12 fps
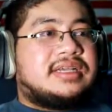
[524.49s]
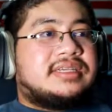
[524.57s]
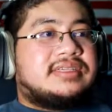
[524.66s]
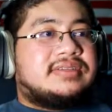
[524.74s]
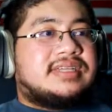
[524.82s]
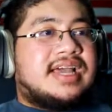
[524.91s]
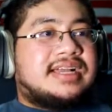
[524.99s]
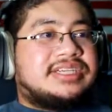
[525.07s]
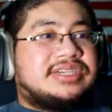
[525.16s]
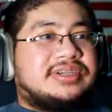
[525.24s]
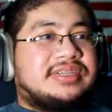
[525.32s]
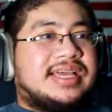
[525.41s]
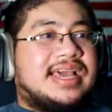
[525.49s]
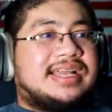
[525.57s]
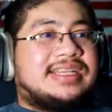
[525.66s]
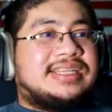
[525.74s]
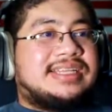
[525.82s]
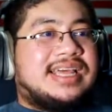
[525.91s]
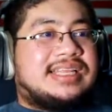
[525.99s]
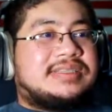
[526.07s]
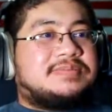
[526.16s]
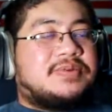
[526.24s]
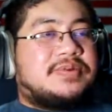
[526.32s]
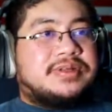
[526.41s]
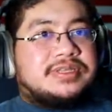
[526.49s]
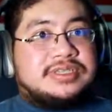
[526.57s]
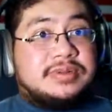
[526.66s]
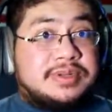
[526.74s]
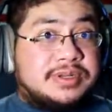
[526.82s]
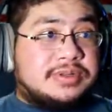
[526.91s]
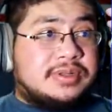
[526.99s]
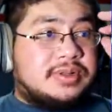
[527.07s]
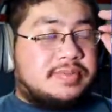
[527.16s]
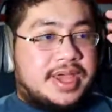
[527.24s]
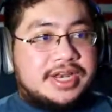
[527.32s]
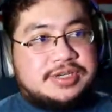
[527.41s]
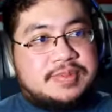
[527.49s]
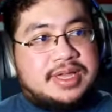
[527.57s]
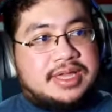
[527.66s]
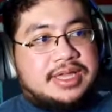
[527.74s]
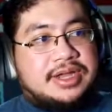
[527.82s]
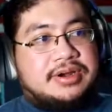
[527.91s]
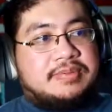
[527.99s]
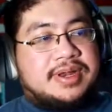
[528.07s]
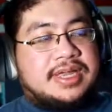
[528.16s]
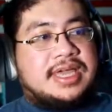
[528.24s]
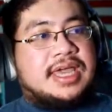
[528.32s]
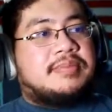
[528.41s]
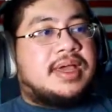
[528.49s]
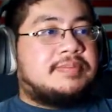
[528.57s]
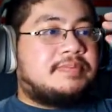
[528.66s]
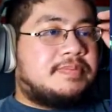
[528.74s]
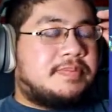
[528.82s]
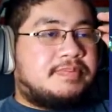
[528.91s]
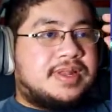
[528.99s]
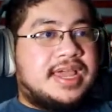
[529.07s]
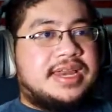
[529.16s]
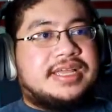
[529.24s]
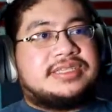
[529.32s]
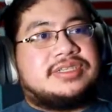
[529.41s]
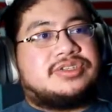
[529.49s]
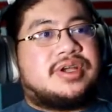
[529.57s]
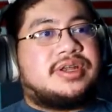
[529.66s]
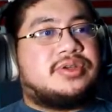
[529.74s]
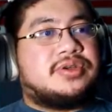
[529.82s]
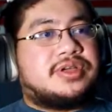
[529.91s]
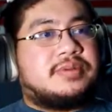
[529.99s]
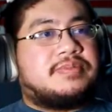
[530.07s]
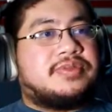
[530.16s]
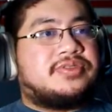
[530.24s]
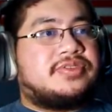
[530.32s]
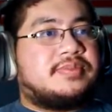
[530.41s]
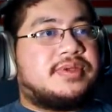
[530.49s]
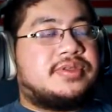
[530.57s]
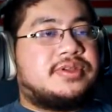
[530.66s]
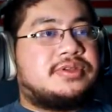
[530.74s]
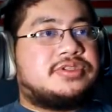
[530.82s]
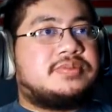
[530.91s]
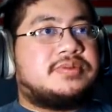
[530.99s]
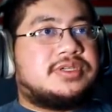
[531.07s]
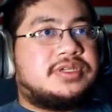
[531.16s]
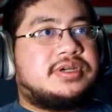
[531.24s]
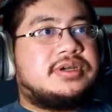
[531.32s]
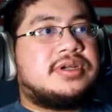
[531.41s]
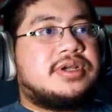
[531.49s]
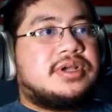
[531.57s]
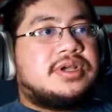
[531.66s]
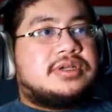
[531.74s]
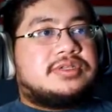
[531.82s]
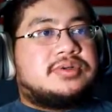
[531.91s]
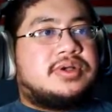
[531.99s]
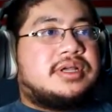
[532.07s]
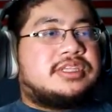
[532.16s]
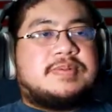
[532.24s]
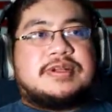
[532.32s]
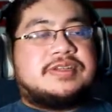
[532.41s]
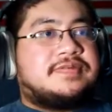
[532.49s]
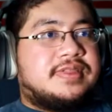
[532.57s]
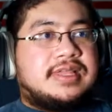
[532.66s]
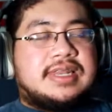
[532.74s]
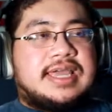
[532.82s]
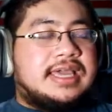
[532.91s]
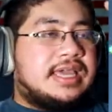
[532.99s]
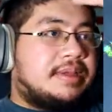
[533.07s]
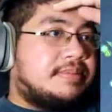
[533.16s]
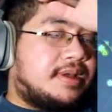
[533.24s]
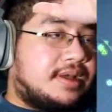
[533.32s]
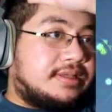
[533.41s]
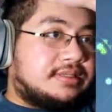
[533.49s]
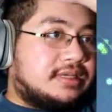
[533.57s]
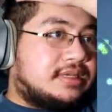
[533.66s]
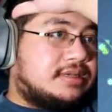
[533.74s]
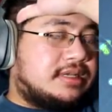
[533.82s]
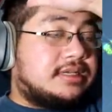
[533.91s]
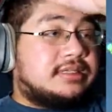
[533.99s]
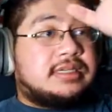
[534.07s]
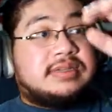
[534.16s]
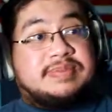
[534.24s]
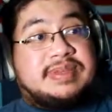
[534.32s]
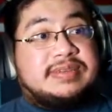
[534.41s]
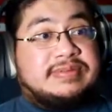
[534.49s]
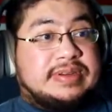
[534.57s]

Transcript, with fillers: so doctor, that that's important. So I'm gonna do a little matchmaking here. But again, my plan is to try to hook up with some other YouTubers here, so uh, especially for the late game content, because it'll be